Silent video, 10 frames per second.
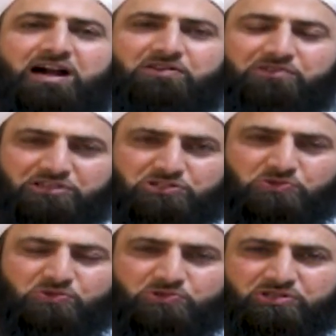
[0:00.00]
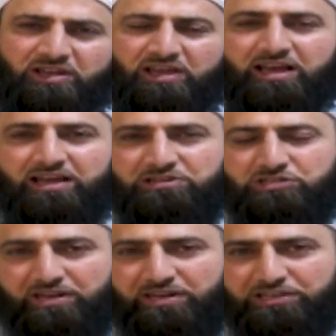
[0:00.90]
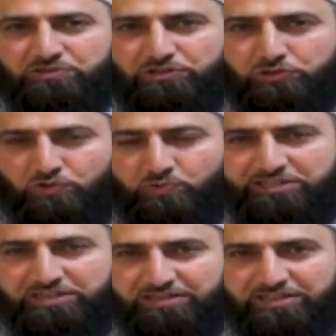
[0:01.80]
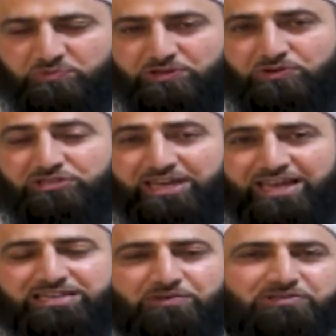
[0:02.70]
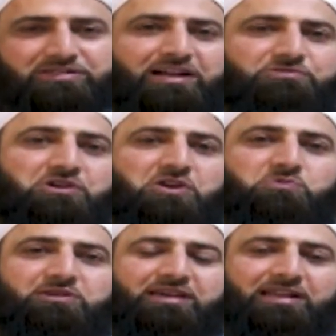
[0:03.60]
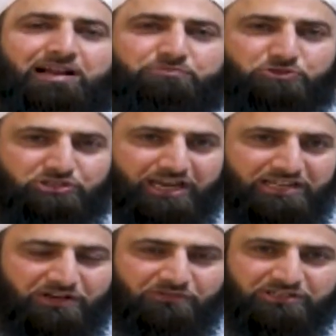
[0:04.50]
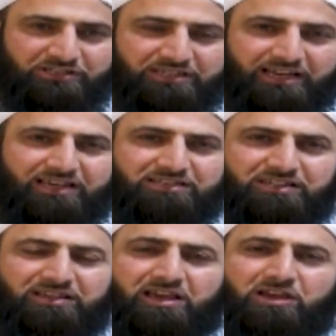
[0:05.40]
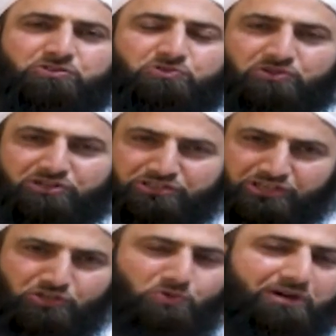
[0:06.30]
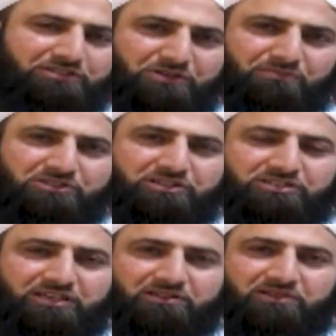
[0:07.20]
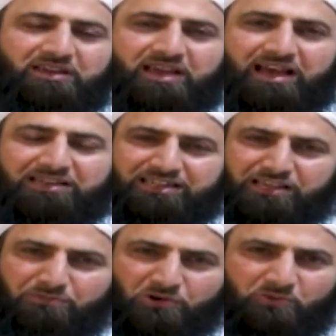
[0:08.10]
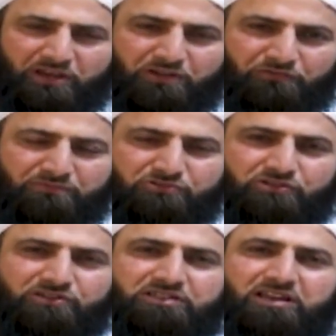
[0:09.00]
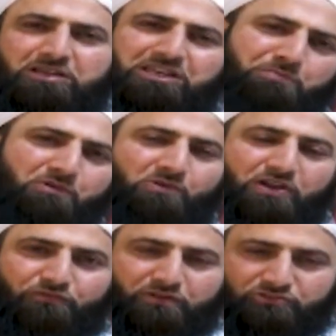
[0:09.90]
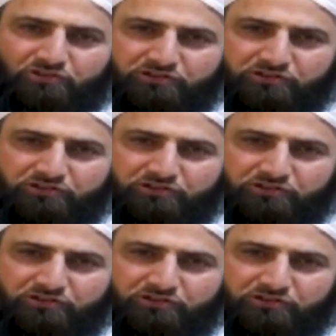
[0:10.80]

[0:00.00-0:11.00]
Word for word: our issues, and inshallah through watching this, we could change ourselves we can help to change our society. So continue watching Madani channel and keep away from drugs, keep away from